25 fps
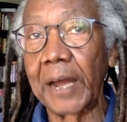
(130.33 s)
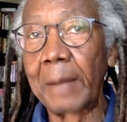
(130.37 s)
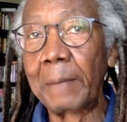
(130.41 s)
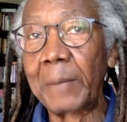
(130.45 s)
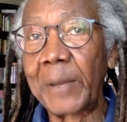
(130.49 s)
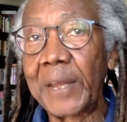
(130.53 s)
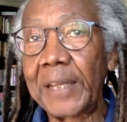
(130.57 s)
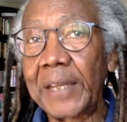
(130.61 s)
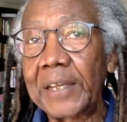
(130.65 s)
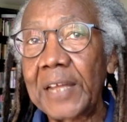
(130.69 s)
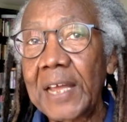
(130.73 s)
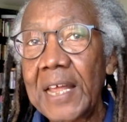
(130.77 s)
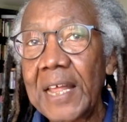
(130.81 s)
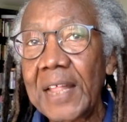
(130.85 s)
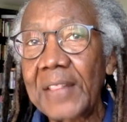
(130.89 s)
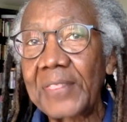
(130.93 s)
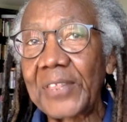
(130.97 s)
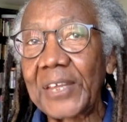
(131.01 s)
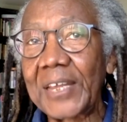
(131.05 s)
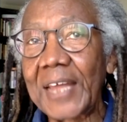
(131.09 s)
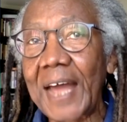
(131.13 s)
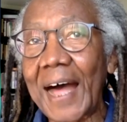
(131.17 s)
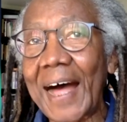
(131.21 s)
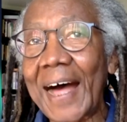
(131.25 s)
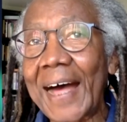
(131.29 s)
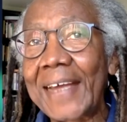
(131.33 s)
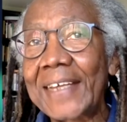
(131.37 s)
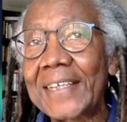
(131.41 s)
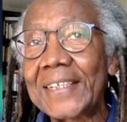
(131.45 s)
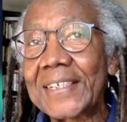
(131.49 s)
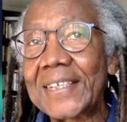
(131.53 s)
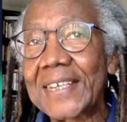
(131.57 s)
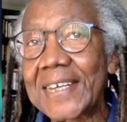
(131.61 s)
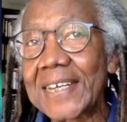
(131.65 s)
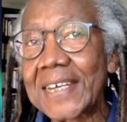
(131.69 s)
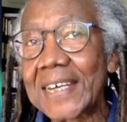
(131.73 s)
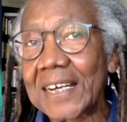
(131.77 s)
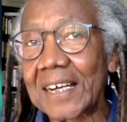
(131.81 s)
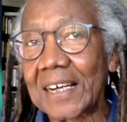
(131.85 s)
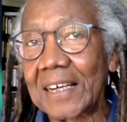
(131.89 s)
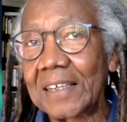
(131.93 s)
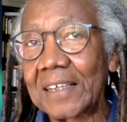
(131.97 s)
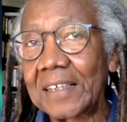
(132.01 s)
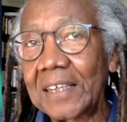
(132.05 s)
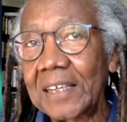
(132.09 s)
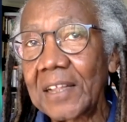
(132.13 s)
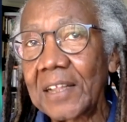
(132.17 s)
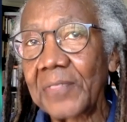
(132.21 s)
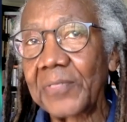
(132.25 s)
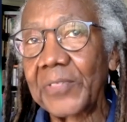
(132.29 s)
I mean, the idea
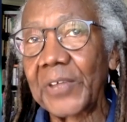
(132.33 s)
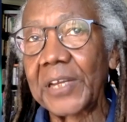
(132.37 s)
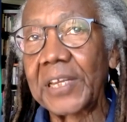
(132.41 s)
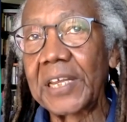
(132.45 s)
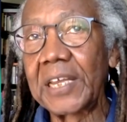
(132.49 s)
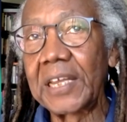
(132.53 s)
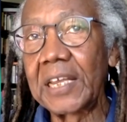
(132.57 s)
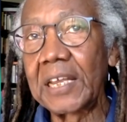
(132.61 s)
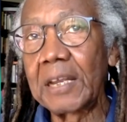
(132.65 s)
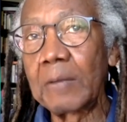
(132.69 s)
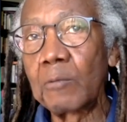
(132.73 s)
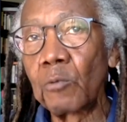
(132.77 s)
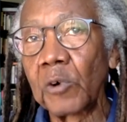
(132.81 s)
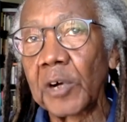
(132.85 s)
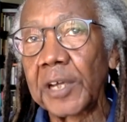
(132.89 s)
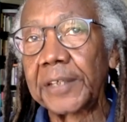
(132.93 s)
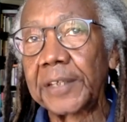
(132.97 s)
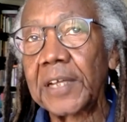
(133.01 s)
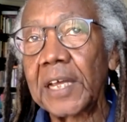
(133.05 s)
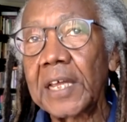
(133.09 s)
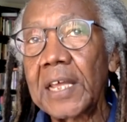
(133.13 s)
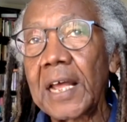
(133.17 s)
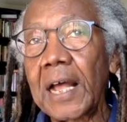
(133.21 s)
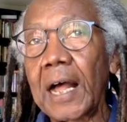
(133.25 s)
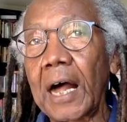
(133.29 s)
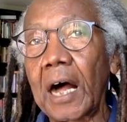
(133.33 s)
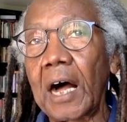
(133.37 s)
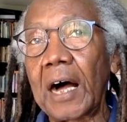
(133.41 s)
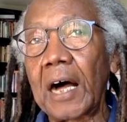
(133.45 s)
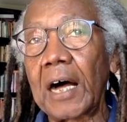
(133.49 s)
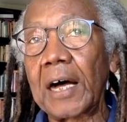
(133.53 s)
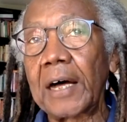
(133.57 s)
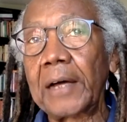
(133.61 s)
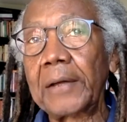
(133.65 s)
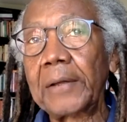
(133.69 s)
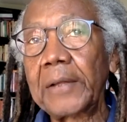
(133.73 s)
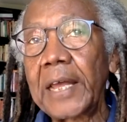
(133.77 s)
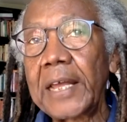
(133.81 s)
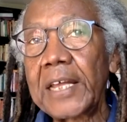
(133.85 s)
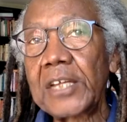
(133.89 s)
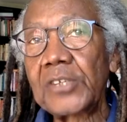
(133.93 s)
that he would uh,